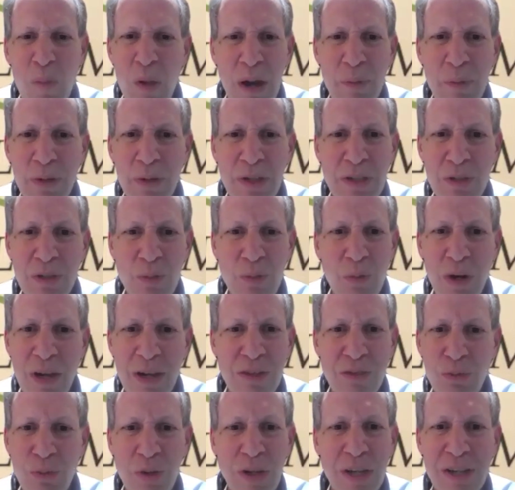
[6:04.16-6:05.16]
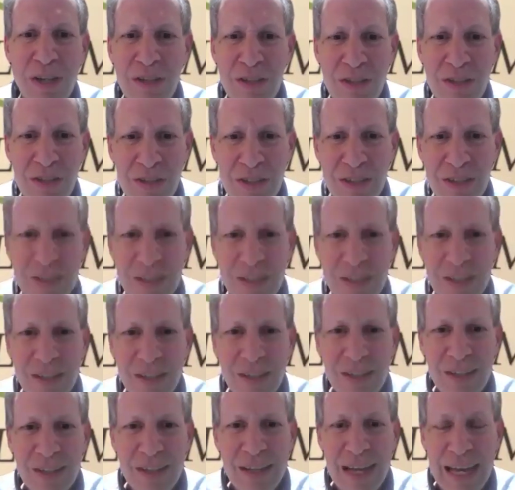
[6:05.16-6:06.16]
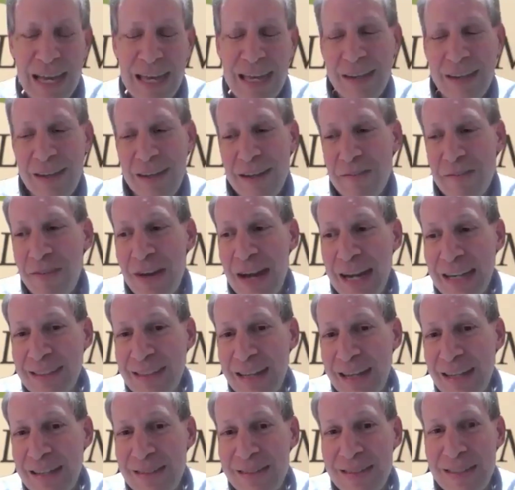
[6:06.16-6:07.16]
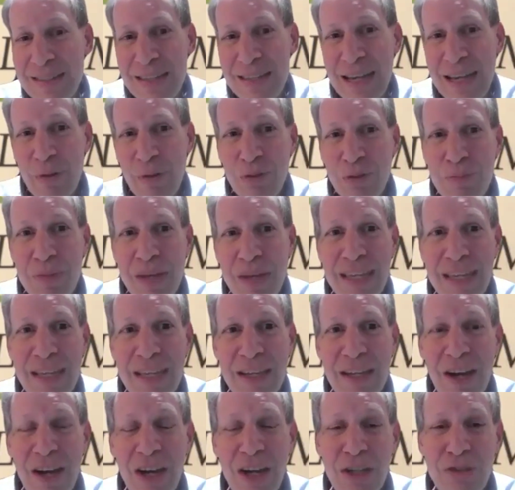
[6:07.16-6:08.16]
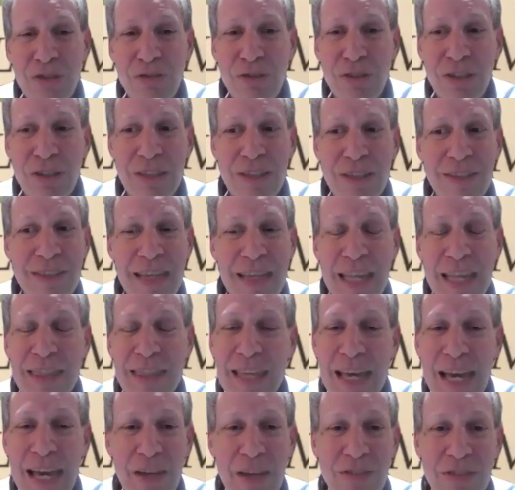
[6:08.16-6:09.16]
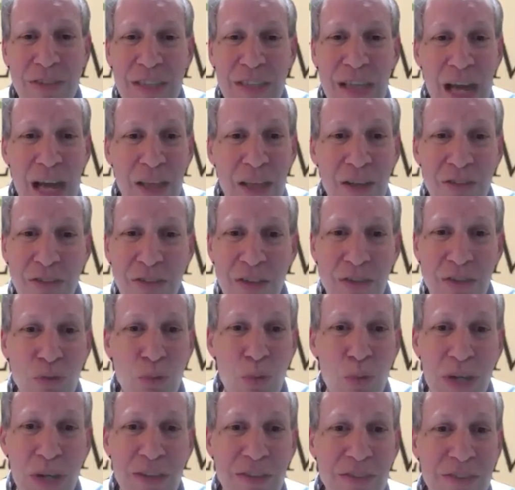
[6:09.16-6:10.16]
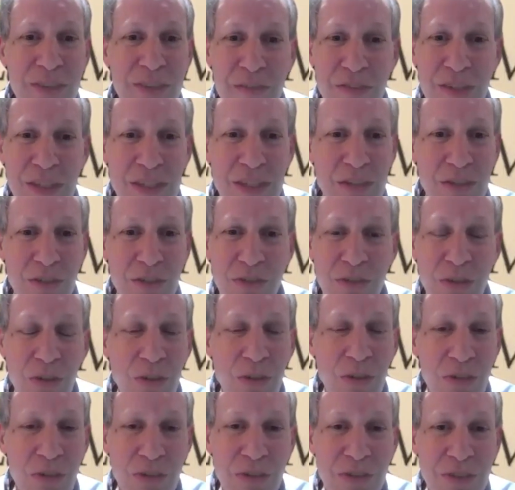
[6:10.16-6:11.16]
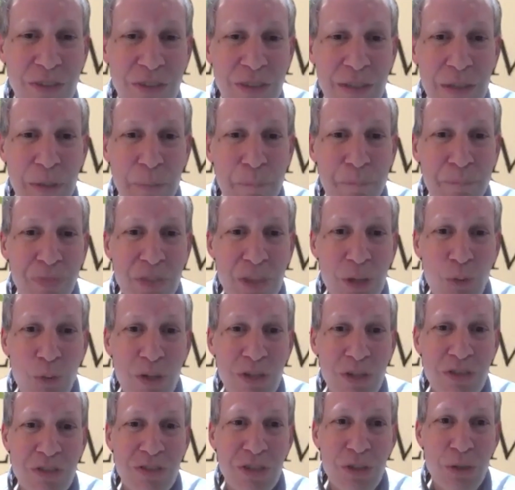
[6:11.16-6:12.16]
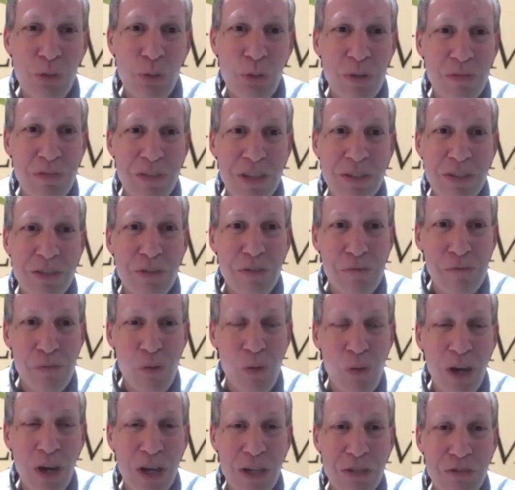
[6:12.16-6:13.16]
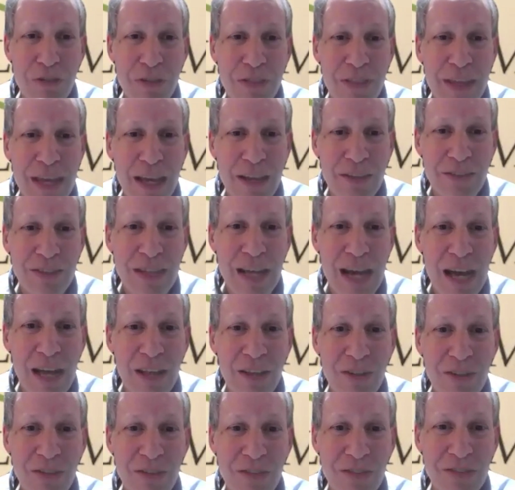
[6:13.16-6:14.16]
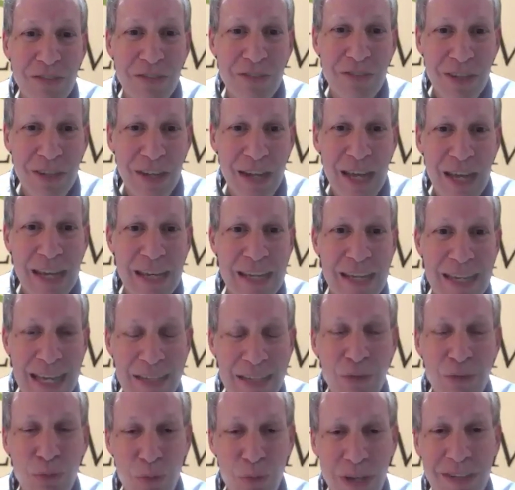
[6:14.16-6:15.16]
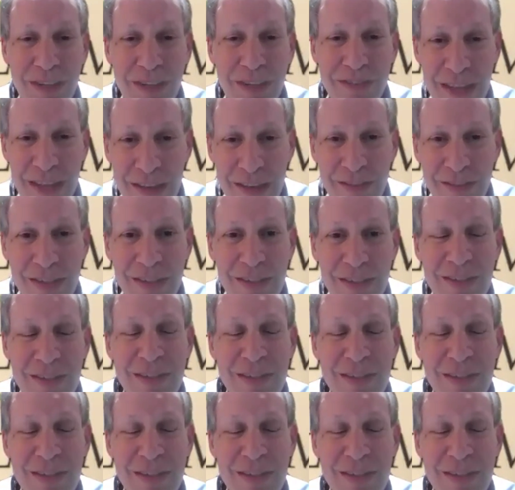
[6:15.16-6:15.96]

Why would you want to switch? And in fact, I did. I was making $110,000 at 27 years old, which is equivalent to $400,000 today at 27. Yeah.